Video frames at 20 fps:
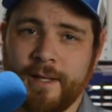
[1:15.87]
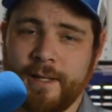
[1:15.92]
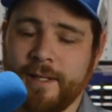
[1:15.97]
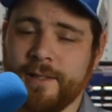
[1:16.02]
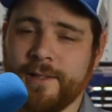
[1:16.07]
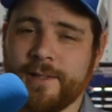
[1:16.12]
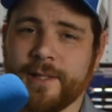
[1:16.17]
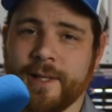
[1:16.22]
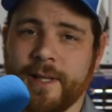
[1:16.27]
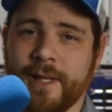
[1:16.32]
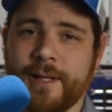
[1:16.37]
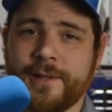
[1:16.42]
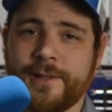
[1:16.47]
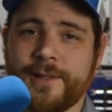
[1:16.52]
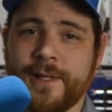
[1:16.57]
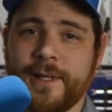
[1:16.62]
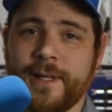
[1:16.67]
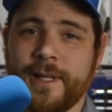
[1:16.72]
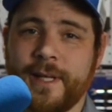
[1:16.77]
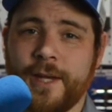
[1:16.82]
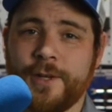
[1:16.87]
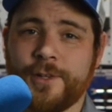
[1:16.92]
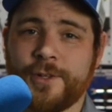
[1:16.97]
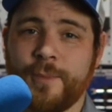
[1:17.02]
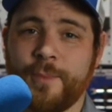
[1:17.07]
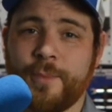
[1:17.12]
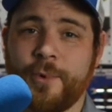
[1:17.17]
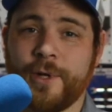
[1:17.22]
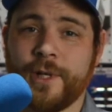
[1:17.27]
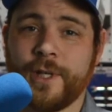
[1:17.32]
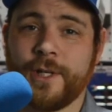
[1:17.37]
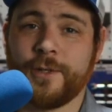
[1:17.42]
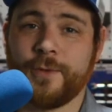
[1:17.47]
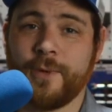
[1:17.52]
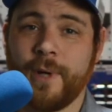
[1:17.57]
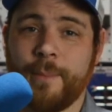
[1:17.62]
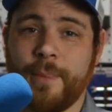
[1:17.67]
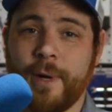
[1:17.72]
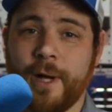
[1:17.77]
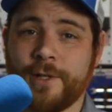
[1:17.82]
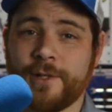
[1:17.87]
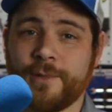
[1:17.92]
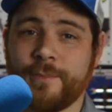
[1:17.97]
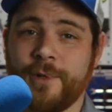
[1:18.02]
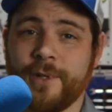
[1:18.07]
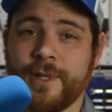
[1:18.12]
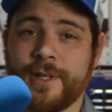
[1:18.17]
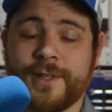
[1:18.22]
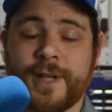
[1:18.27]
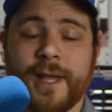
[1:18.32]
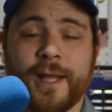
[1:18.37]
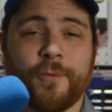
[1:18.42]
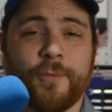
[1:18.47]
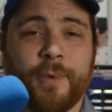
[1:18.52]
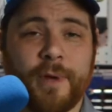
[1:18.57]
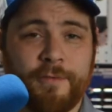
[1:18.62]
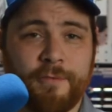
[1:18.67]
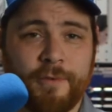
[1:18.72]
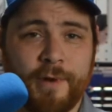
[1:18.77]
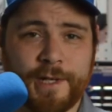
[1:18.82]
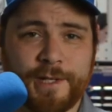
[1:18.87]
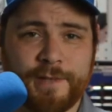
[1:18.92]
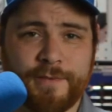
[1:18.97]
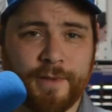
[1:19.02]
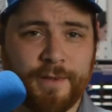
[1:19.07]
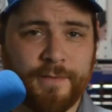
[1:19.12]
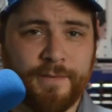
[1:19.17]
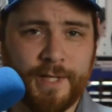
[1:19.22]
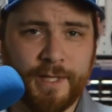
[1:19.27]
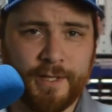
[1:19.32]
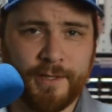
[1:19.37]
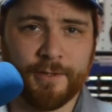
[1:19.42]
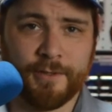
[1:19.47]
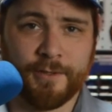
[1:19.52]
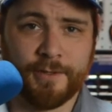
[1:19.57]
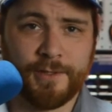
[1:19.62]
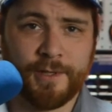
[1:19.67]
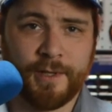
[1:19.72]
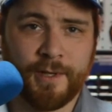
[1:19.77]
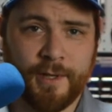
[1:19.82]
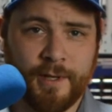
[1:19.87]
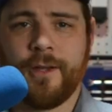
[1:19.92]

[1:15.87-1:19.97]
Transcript: It's the latest indication pointing to a possible design refresh for the vehicles.